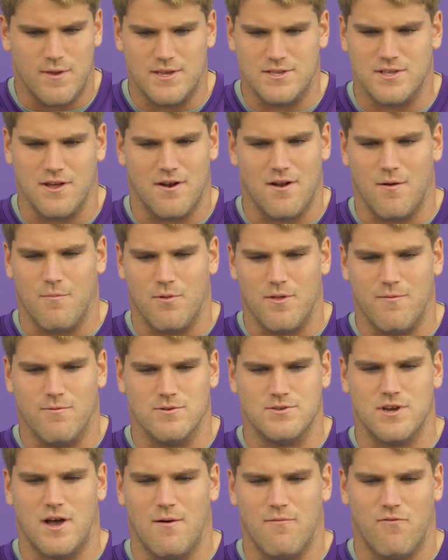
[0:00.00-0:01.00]
He's done an
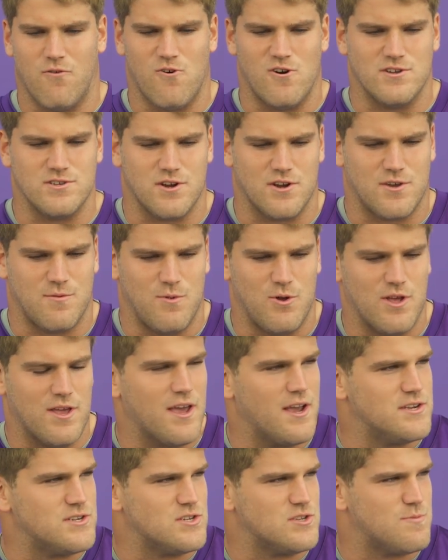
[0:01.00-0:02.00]
unbelievable job for us. Our
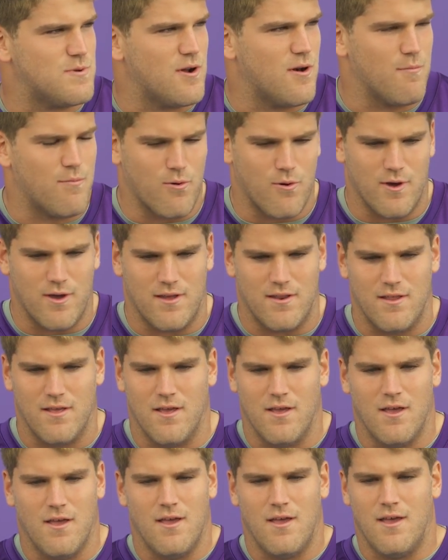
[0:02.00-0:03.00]
communication's been on point.
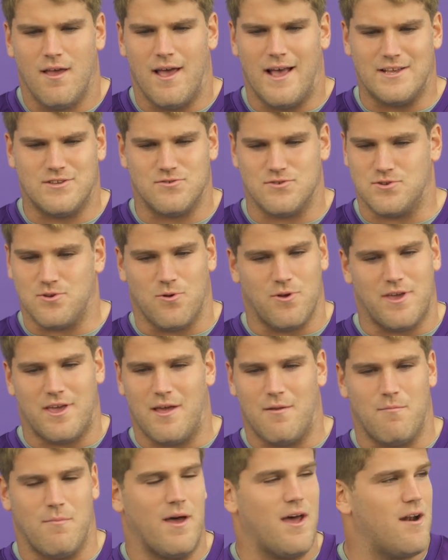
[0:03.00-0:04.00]
Ezra's only
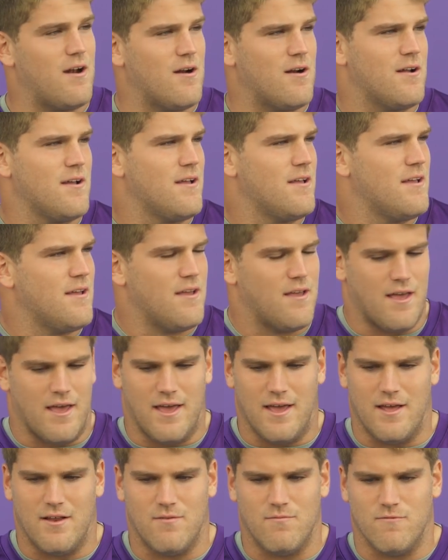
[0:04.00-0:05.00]
getting better.
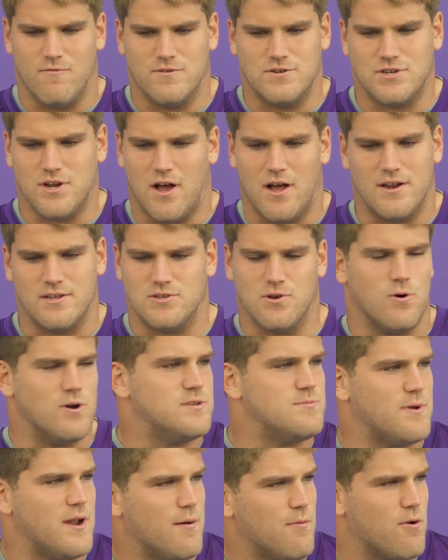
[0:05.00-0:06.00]
And Rashad has
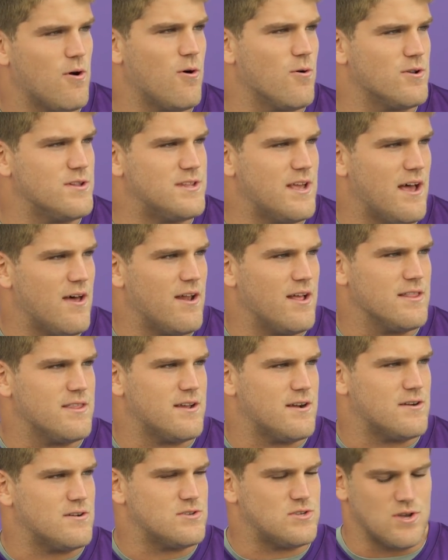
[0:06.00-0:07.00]
always been able to hold it down
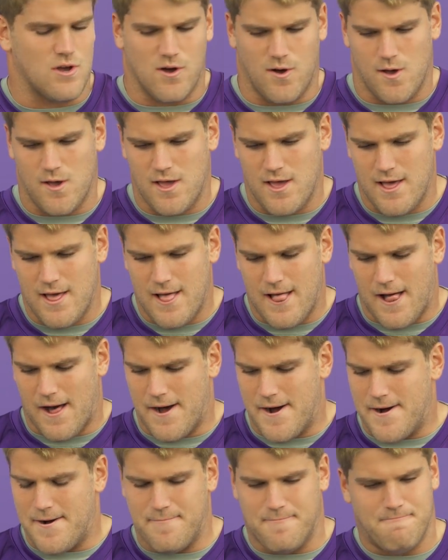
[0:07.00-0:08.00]
out there. So
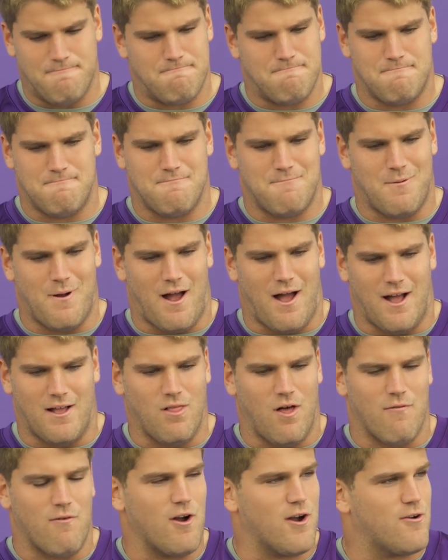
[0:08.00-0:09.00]

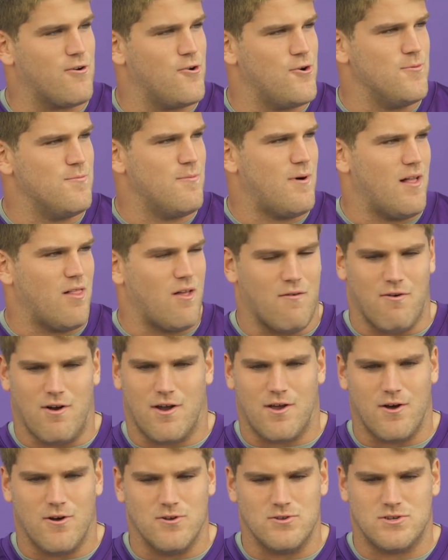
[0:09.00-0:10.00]
I love our group. love
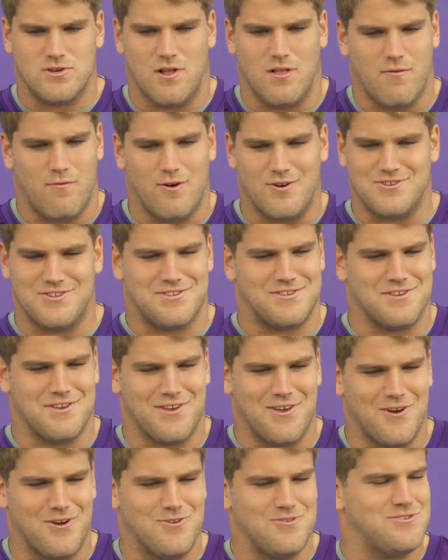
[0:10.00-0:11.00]
our coach. I love our
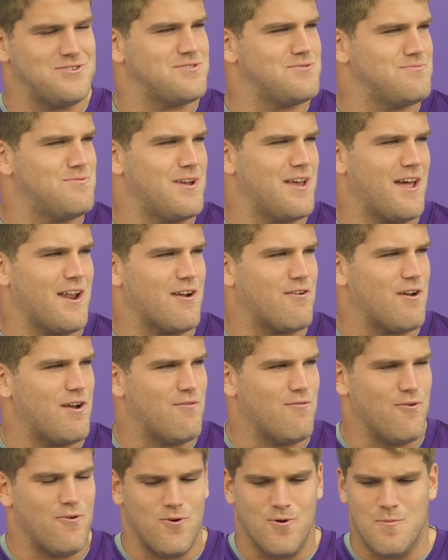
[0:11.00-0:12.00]
assistant coach. We got a
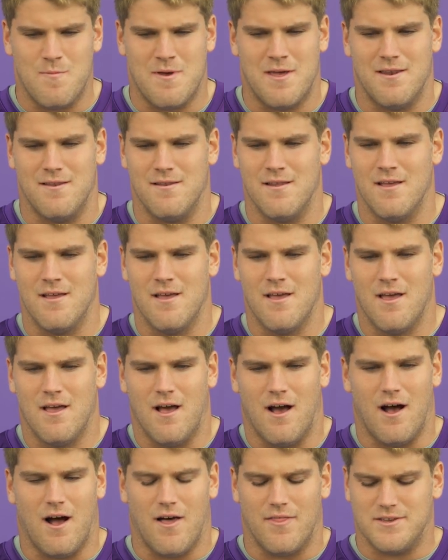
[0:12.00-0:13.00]
great room. And
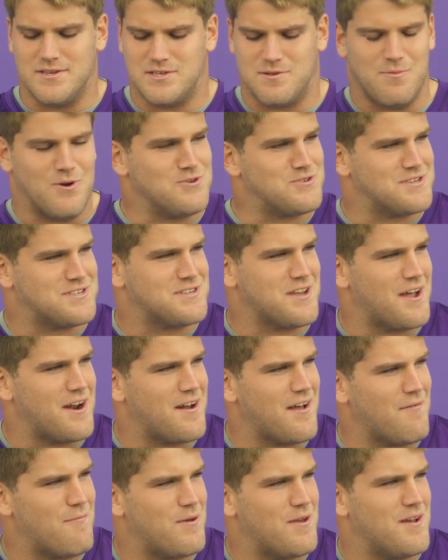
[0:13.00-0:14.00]
this is the most
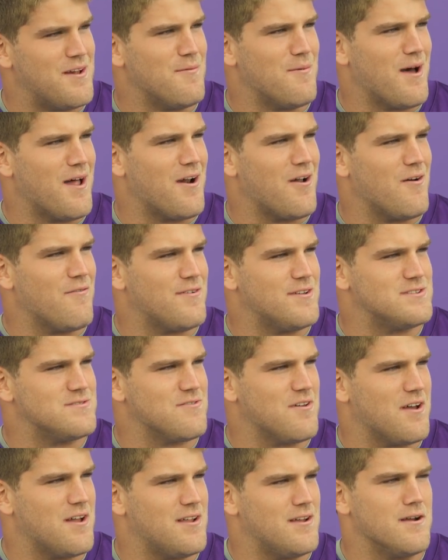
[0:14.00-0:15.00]
excited I've been about an
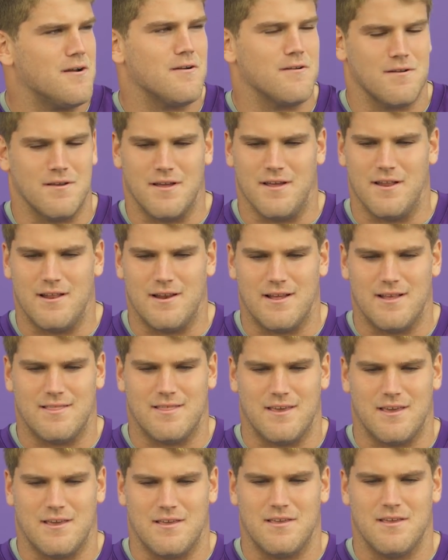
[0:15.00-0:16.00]
offensive line here. And I
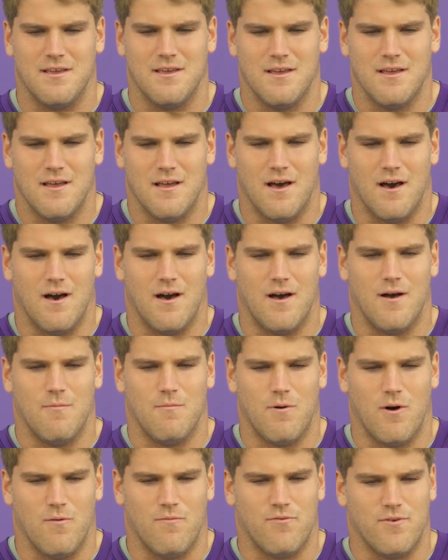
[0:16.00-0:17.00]
think
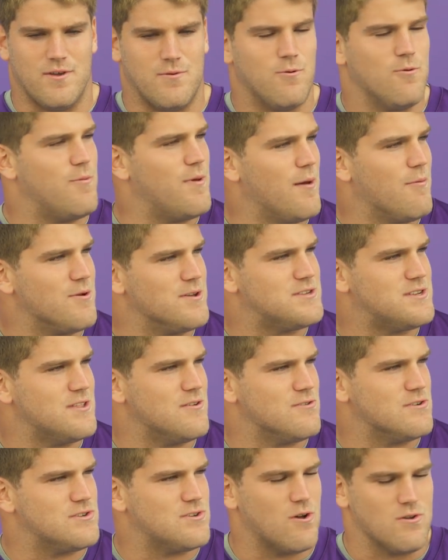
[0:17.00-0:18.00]
hopefully we'll be able to see
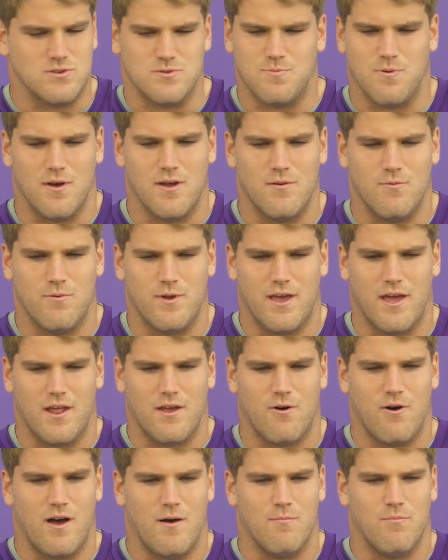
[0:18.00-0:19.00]
the results. But we got
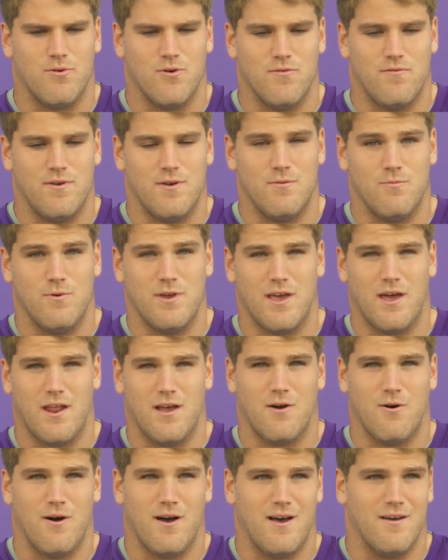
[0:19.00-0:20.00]
to go out and prove it. And we got
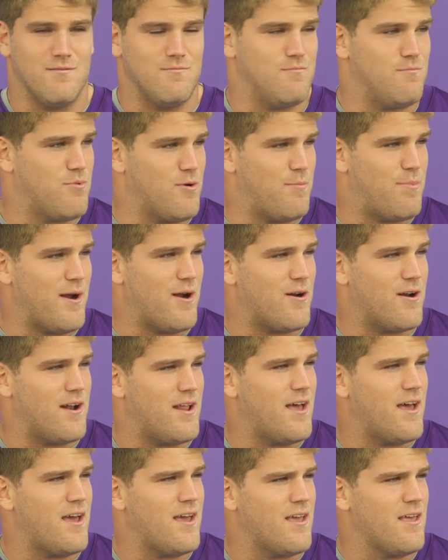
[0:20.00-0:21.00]
to go out and prepare
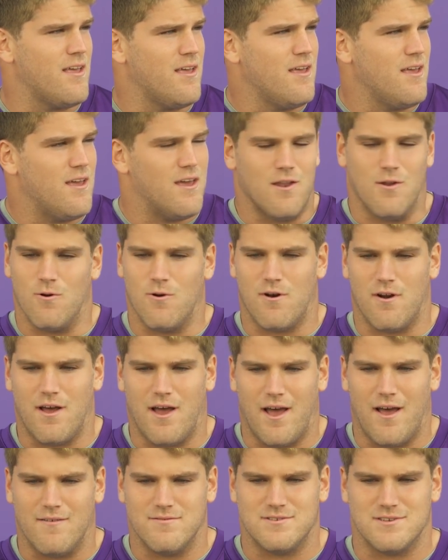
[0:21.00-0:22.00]
today in order
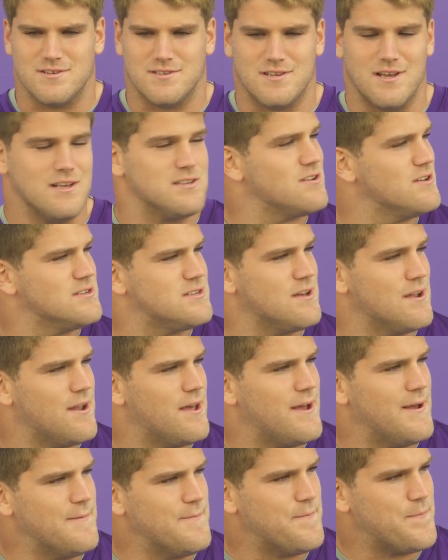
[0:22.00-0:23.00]
to have success on
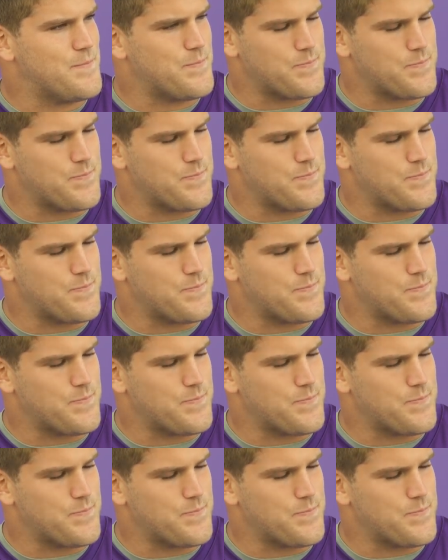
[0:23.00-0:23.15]
Sunday.